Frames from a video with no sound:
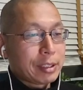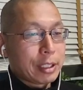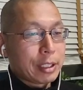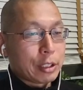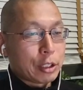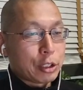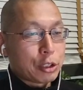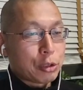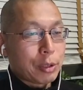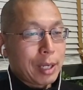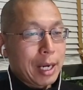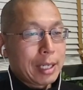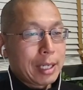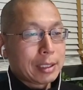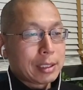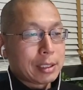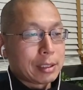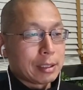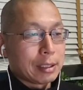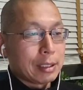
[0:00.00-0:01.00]
they're trying
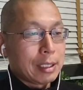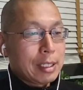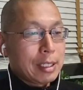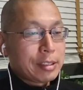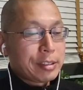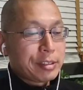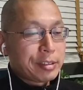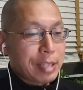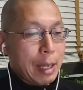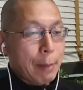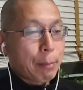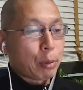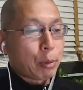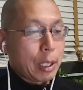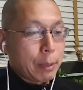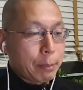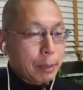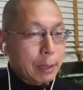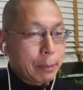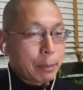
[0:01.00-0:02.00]
to
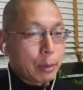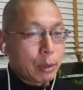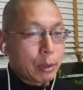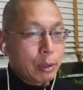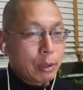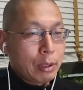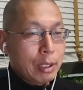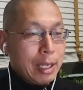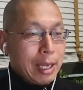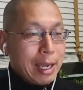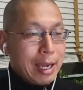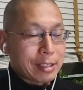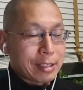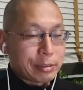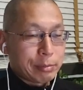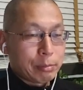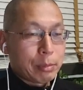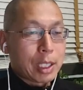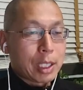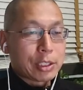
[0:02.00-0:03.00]
separate people as
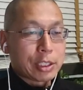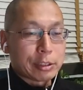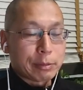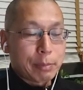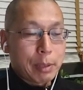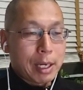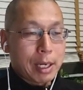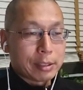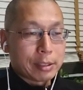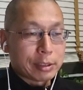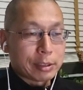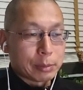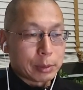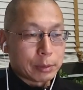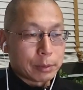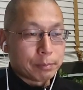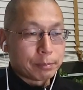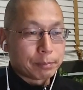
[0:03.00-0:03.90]
much as possible.